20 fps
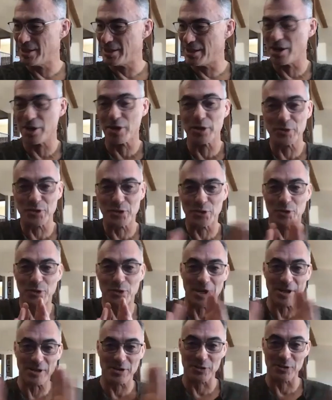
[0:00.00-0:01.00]
i'll go two
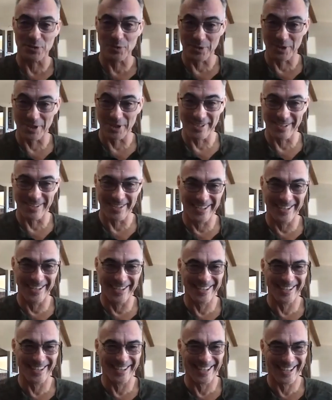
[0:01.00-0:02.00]
directions with
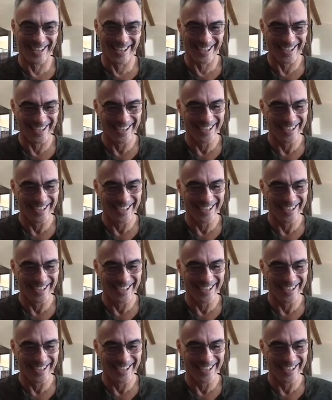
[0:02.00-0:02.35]
you